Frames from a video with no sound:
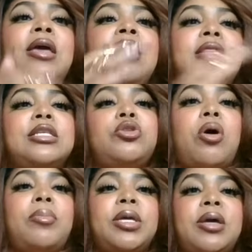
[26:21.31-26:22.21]
This
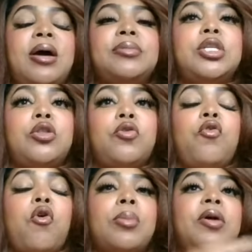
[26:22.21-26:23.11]
normally comes in the
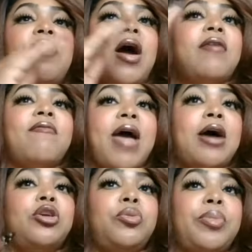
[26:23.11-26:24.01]
form of our
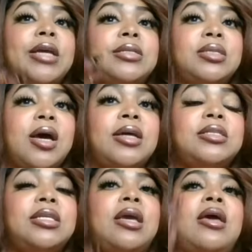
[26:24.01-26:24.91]
value-based
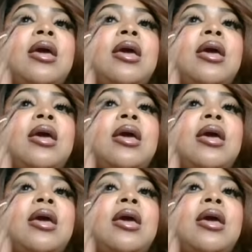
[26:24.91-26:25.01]
content.